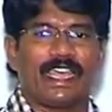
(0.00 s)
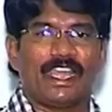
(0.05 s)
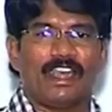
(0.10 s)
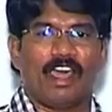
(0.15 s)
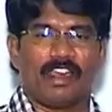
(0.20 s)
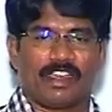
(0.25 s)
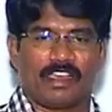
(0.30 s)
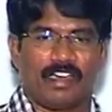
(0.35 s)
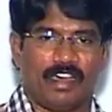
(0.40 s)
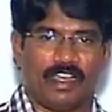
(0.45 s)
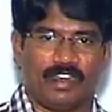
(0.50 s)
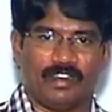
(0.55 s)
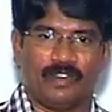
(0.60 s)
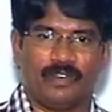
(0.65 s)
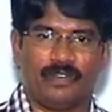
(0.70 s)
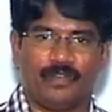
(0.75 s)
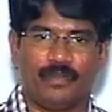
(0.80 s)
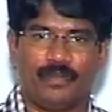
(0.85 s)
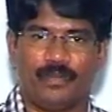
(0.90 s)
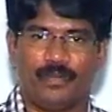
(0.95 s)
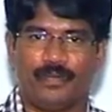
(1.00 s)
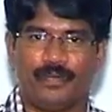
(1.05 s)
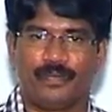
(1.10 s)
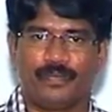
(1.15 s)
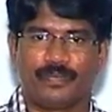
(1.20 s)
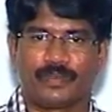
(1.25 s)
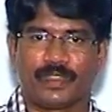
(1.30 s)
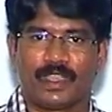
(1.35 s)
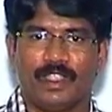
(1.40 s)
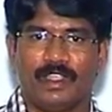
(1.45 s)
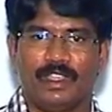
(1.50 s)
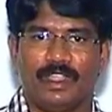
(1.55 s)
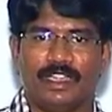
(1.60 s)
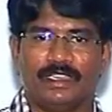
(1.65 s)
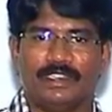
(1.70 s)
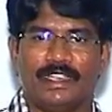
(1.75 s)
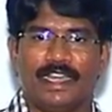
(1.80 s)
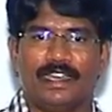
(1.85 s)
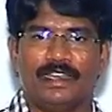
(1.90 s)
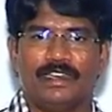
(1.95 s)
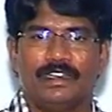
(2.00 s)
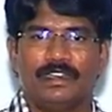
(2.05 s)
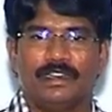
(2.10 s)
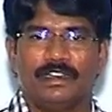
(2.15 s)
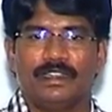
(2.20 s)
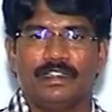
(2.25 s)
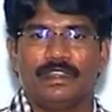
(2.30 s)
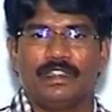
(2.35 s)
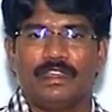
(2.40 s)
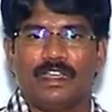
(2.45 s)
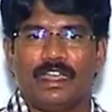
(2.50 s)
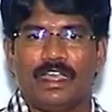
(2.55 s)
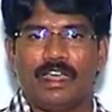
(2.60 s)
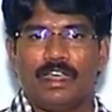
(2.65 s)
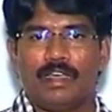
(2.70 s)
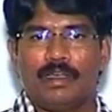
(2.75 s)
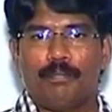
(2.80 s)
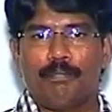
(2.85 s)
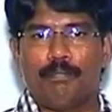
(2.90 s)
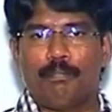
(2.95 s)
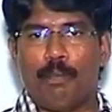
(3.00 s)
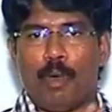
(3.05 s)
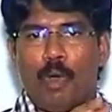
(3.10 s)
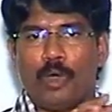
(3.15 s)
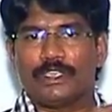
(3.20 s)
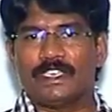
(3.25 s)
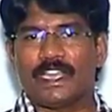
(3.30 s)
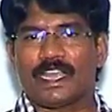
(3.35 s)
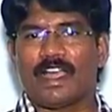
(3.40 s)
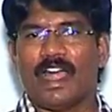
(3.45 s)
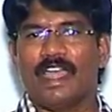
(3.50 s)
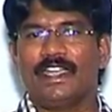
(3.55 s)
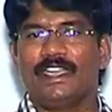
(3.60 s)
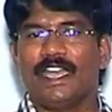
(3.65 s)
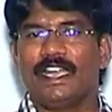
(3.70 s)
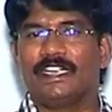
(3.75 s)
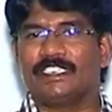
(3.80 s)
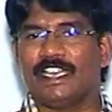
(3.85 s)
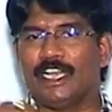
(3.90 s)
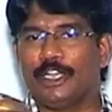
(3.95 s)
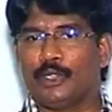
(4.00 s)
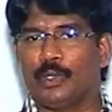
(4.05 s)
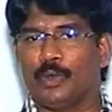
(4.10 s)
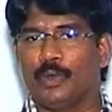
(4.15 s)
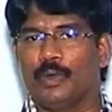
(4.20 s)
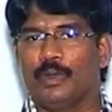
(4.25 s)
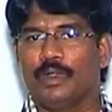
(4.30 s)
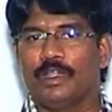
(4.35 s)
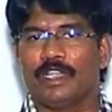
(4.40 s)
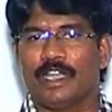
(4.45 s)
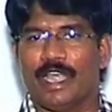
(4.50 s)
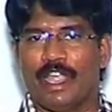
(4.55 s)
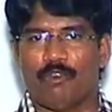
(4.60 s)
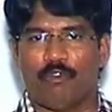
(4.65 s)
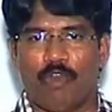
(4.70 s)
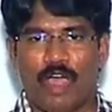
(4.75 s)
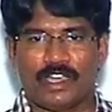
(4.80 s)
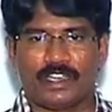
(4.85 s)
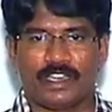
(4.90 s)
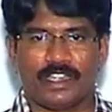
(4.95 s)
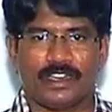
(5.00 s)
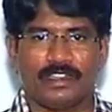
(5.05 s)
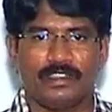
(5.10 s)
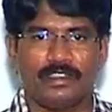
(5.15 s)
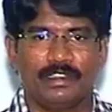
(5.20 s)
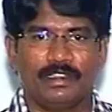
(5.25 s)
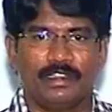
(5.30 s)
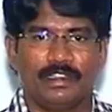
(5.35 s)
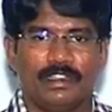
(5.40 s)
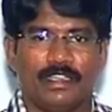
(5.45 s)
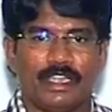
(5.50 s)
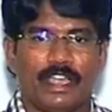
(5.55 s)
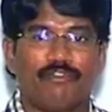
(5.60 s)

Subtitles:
ethyl alcohol. Then pour the contents into a water.